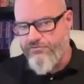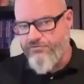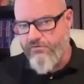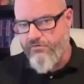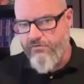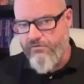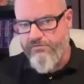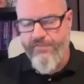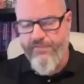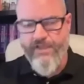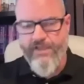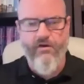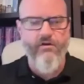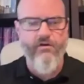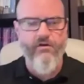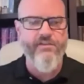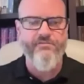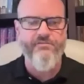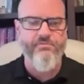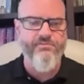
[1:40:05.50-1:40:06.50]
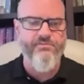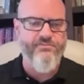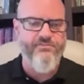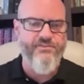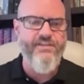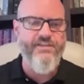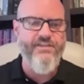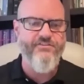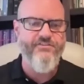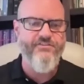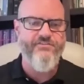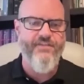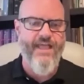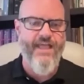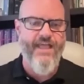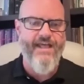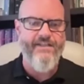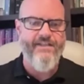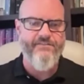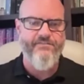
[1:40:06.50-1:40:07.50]
journals that aren't as prestigious
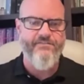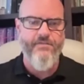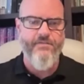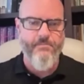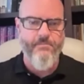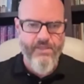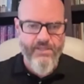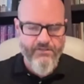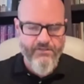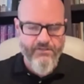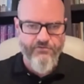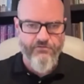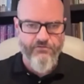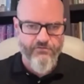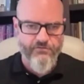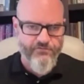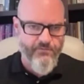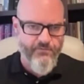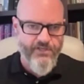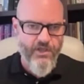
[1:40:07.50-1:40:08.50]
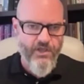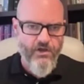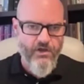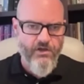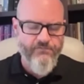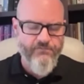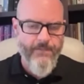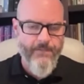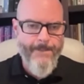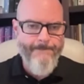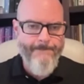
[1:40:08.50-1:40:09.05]
as the big journals that we know of